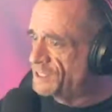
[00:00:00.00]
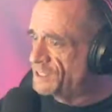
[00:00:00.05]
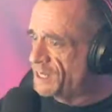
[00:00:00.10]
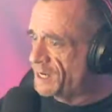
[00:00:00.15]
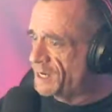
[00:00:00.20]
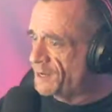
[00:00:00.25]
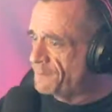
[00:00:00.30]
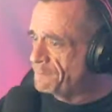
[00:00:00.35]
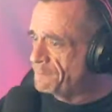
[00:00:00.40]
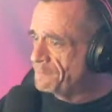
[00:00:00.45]

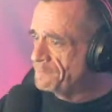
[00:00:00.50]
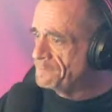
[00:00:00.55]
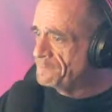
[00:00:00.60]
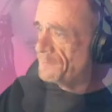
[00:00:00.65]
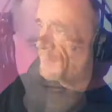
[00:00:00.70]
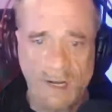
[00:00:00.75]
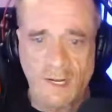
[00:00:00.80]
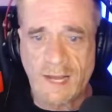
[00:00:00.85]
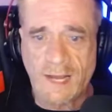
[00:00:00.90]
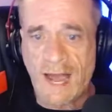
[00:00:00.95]
up
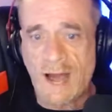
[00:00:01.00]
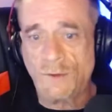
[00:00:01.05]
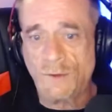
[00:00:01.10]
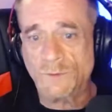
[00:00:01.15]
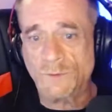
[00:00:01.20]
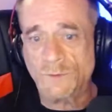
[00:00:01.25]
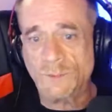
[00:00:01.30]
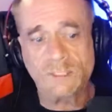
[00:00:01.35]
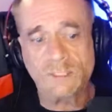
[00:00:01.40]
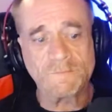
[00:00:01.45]

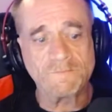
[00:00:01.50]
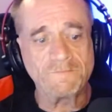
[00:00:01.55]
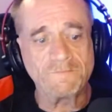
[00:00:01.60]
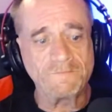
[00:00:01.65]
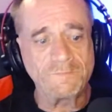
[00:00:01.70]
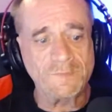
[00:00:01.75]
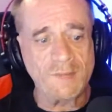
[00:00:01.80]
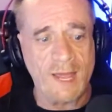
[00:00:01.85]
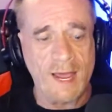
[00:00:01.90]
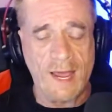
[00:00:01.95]
accounts
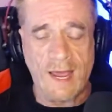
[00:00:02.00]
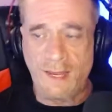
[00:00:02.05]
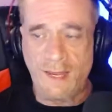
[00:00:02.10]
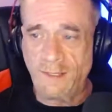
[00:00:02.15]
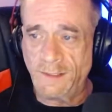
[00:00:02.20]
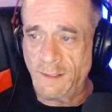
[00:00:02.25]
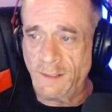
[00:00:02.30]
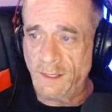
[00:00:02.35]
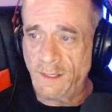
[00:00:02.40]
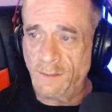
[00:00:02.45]

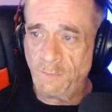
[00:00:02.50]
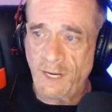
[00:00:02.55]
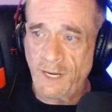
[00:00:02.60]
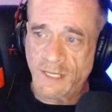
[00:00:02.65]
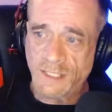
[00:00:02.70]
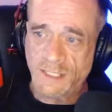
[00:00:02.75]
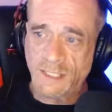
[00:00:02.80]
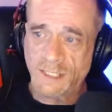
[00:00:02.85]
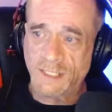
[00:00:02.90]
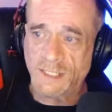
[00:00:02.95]
and
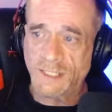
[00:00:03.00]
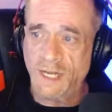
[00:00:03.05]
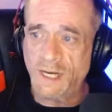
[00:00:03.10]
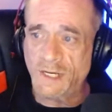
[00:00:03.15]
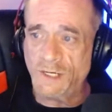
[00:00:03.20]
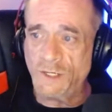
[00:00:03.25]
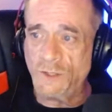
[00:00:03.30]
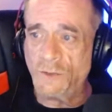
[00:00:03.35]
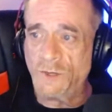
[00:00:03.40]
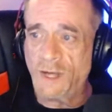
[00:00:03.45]
places
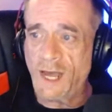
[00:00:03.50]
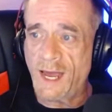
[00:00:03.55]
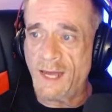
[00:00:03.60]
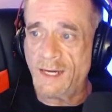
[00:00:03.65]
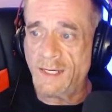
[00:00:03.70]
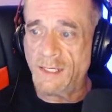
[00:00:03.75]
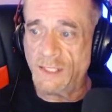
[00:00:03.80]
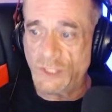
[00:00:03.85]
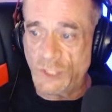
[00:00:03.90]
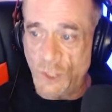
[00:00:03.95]
that you
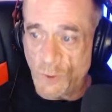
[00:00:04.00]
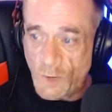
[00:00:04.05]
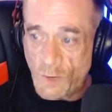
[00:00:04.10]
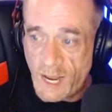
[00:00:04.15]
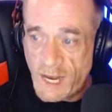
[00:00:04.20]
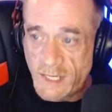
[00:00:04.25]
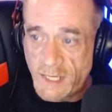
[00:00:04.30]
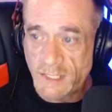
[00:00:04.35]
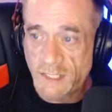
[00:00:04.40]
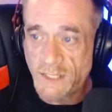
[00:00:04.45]
can
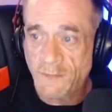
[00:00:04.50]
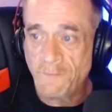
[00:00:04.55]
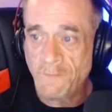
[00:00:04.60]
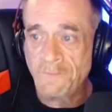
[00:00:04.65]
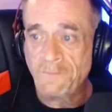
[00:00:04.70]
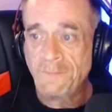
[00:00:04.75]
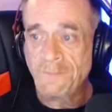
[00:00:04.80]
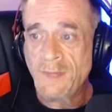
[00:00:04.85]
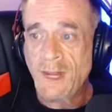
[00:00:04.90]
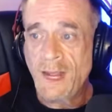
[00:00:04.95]
donate.
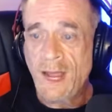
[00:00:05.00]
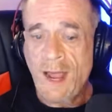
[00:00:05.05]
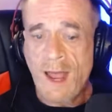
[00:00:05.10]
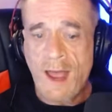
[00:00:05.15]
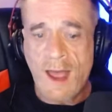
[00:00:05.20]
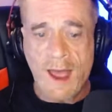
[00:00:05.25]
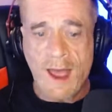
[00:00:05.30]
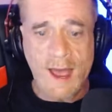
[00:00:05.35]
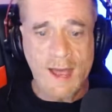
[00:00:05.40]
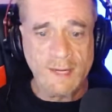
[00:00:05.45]

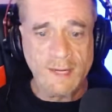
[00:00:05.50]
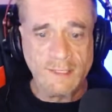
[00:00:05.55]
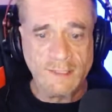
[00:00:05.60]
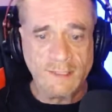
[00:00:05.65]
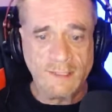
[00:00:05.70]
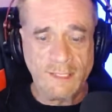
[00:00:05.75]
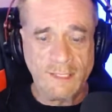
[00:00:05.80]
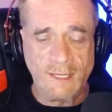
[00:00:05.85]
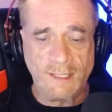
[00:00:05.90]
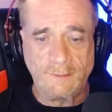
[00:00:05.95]

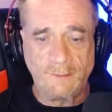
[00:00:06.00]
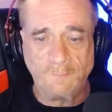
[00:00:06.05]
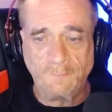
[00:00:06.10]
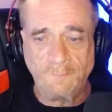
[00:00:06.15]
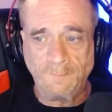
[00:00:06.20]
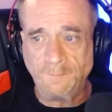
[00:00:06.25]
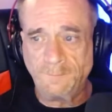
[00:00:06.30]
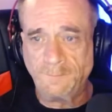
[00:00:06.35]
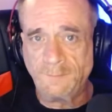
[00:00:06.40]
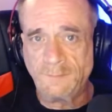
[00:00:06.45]
And
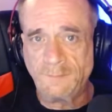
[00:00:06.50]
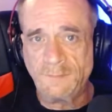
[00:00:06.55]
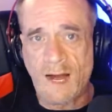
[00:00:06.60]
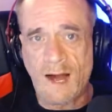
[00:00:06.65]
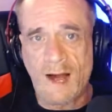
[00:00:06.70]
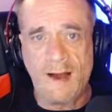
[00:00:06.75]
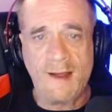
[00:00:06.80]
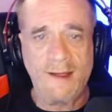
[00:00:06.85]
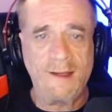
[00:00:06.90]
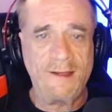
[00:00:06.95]

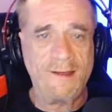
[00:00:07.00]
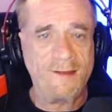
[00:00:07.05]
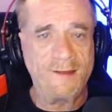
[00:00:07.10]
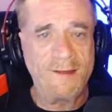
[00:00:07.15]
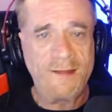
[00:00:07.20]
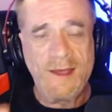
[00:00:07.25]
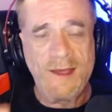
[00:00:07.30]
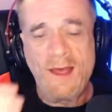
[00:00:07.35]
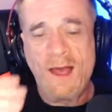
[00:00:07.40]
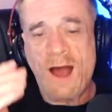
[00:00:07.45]

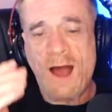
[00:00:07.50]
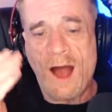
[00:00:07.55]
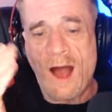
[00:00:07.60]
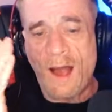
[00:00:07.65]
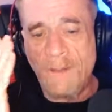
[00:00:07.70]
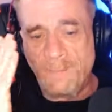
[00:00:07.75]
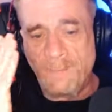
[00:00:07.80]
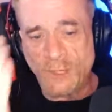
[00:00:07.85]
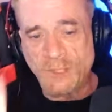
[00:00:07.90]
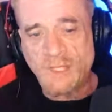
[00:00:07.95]
I
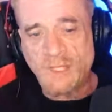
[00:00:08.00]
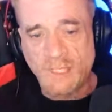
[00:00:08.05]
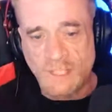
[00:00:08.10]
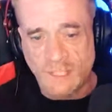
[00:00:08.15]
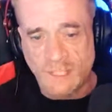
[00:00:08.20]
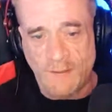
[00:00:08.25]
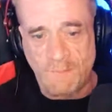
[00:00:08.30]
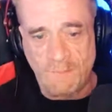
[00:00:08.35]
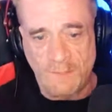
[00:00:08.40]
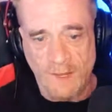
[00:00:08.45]
put this
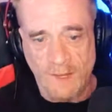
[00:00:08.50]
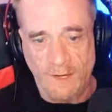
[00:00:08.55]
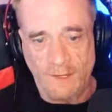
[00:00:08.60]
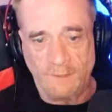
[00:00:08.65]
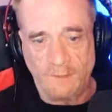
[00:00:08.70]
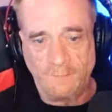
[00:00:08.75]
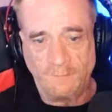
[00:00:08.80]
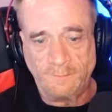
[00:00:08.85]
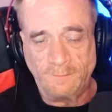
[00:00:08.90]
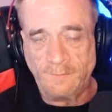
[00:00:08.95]
up
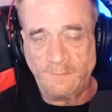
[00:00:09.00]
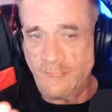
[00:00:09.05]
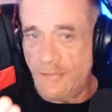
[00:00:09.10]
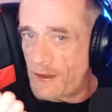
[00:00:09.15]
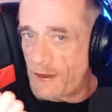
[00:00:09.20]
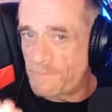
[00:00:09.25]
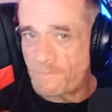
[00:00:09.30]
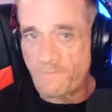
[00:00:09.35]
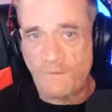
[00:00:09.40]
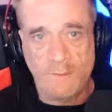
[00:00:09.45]
there,
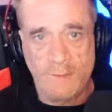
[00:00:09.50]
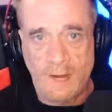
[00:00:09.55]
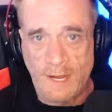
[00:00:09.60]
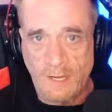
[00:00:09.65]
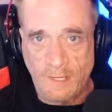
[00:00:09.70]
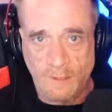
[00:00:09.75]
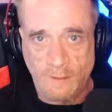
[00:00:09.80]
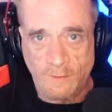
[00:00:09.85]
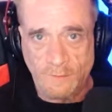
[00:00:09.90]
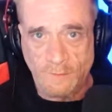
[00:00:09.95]
not for my
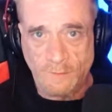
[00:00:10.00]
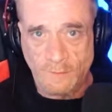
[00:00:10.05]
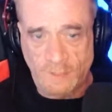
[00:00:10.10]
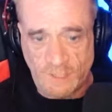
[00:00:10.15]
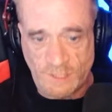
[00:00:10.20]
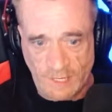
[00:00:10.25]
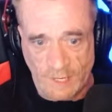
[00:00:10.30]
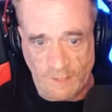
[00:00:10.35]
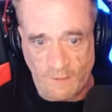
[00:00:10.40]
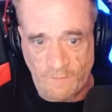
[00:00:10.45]
own
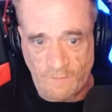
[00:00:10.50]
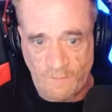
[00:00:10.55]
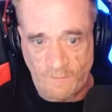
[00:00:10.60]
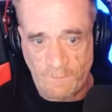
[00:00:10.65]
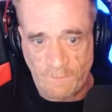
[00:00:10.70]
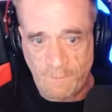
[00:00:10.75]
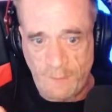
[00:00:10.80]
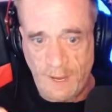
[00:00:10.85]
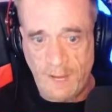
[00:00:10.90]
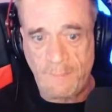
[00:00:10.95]
self.
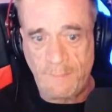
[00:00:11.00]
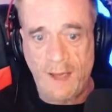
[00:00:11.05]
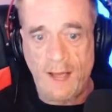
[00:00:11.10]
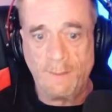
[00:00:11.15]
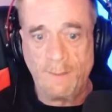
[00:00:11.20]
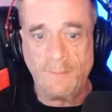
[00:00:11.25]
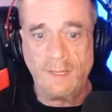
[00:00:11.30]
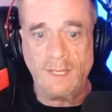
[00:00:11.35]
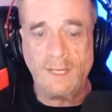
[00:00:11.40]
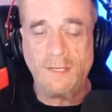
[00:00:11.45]

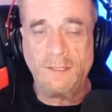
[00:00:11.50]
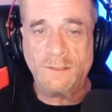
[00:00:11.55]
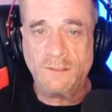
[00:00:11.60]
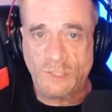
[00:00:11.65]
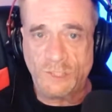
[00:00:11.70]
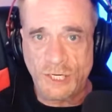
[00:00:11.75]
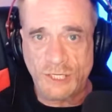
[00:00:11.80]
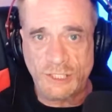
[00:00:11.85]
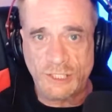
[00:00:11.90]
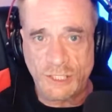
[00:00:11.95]
PayPal me,
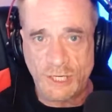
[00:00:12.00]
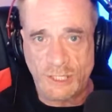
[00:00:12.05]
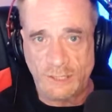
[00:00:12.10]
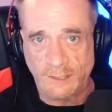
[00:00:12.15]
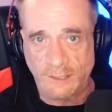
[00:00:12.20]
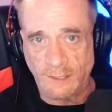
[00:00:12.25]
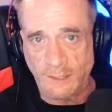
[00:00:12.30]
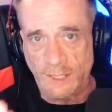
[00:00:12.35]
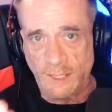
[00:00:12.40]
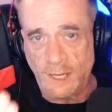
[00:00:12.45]
J. Sheldon.